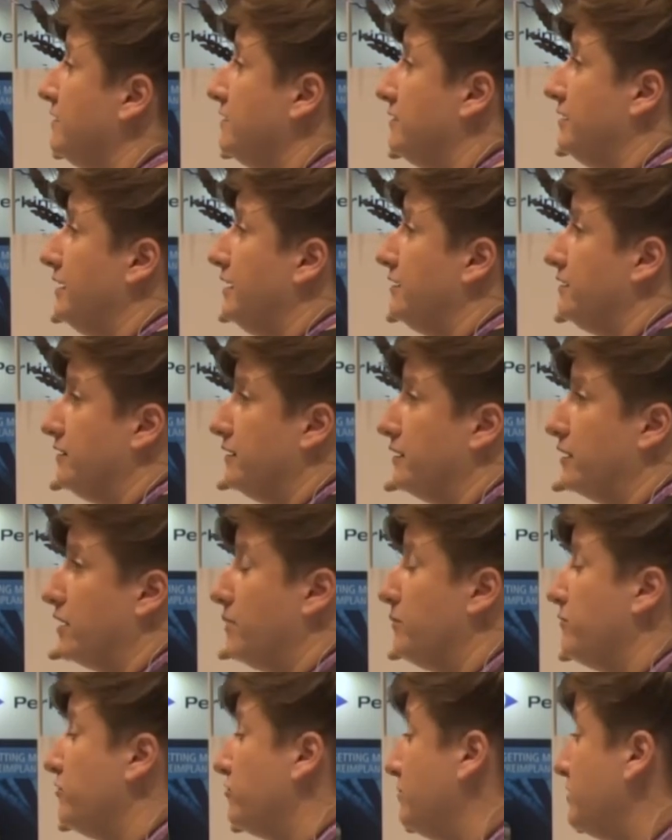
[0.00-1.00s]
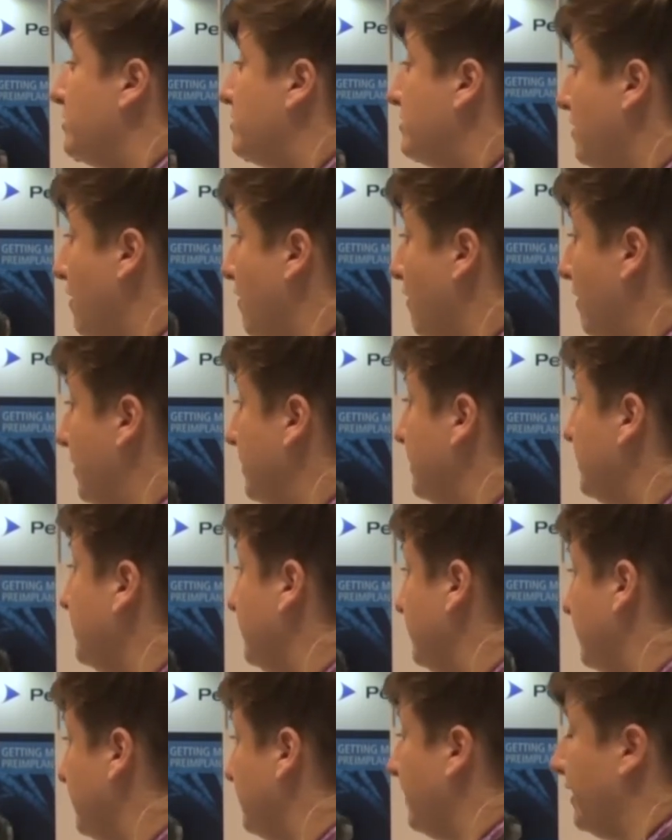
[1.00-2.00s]
is data that comes from SART,
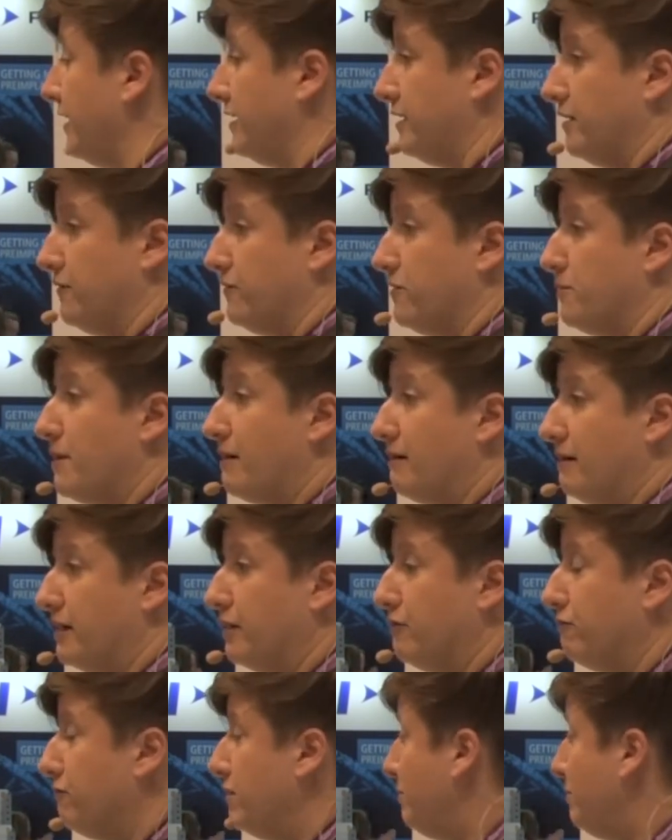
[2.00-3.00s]
the Society of the American